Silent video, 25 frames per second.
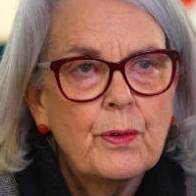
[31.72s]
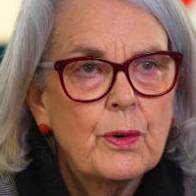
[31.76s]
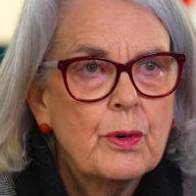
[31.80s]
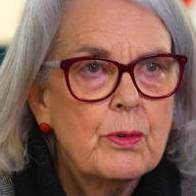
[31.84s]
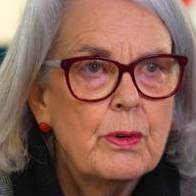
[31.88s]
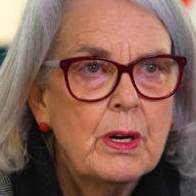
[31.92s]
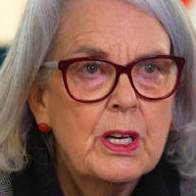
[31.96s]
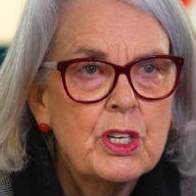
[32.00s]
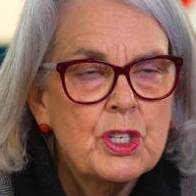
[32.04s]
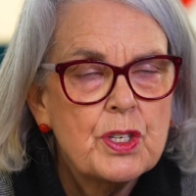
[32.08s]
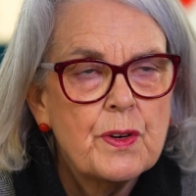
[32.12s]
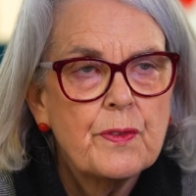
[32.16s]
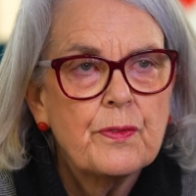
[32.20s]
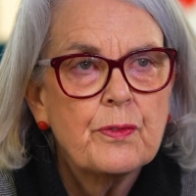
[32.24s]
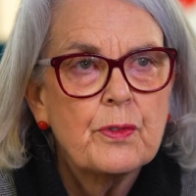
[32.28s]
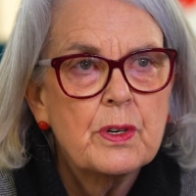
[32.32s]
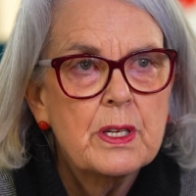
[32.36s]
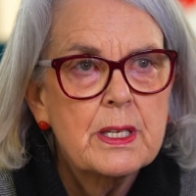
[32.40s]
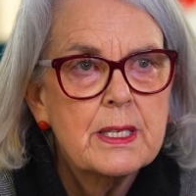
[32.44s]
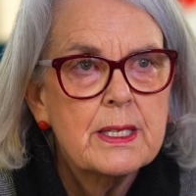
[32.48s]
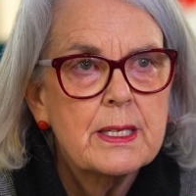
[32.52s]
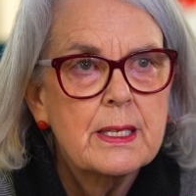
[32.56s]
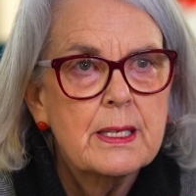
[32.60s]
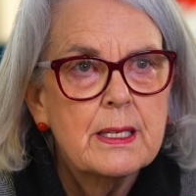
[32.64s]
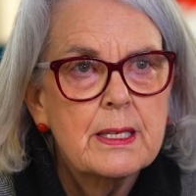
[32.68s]
for a range of
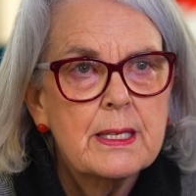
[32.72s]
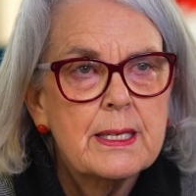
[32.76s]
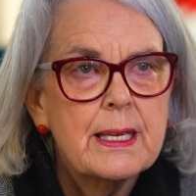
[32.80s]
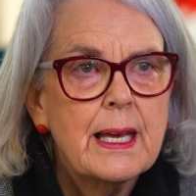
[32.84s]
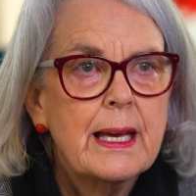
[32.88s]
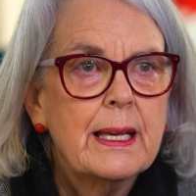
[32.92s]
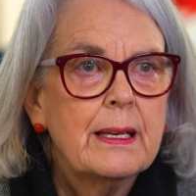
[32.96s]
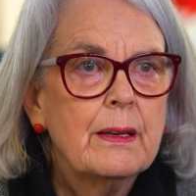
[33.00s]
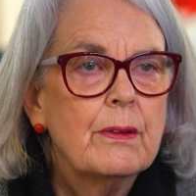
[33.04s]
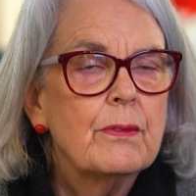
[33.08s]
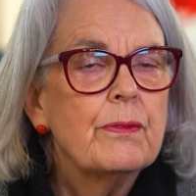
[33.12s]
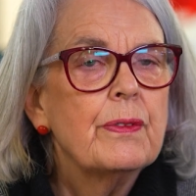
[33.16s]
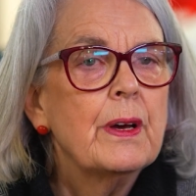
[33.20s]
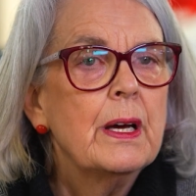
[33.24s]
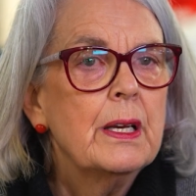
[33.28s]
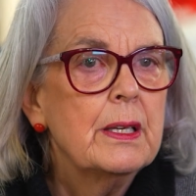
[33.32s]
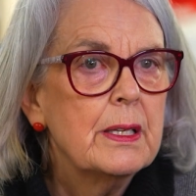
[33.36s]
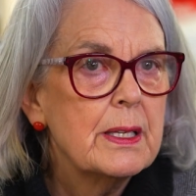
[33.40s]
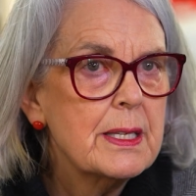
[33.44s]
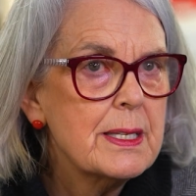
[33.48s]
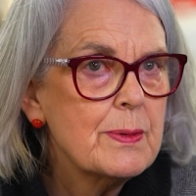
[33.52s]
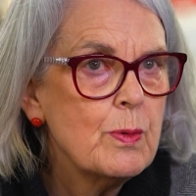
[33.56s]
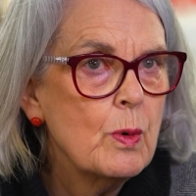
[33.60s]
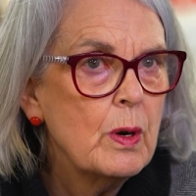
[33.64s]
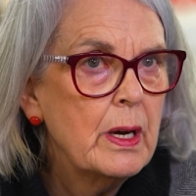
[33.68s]
reasons, hadn't found
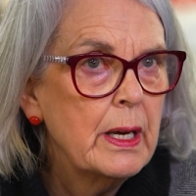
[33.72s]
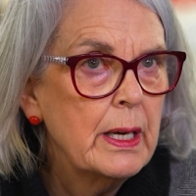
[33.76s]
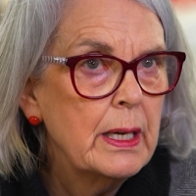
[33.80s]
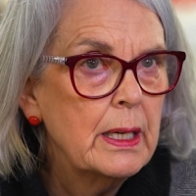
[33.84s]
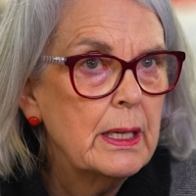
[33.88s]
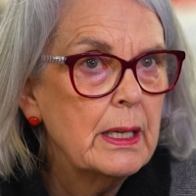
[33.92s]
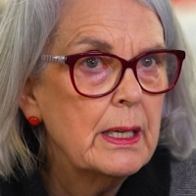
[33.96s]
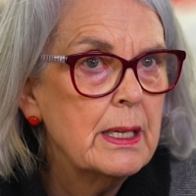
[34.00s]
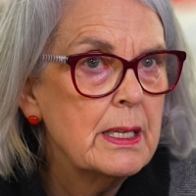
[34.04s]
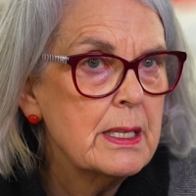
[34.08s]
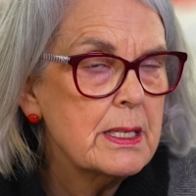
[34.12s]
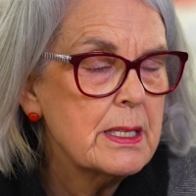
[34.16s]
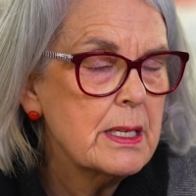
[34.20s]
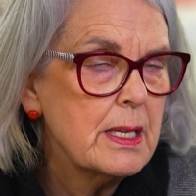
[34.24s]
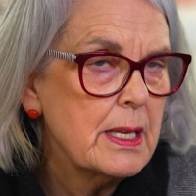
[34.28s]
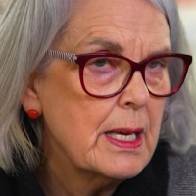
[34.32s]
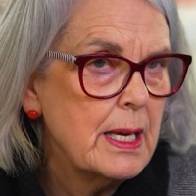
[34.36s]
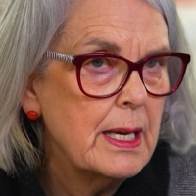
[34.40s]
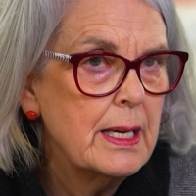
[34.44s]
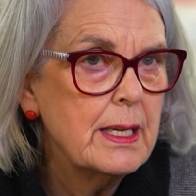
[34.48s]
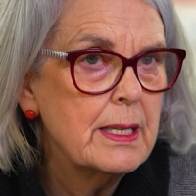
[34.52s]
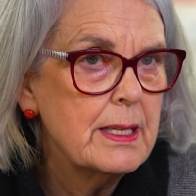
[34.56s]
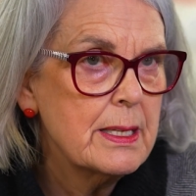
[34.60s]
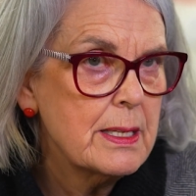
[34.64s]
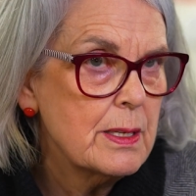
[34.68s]
its way into the
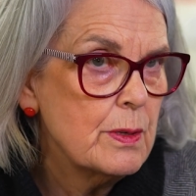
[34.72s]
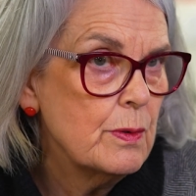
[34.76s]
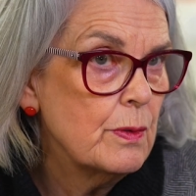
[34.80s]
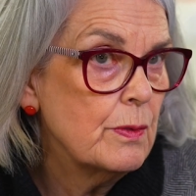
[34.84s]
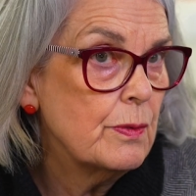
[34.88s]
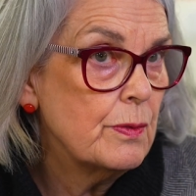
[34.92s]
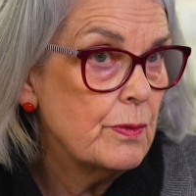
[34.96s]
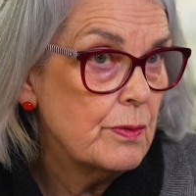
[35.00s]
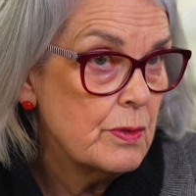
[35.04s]
hands of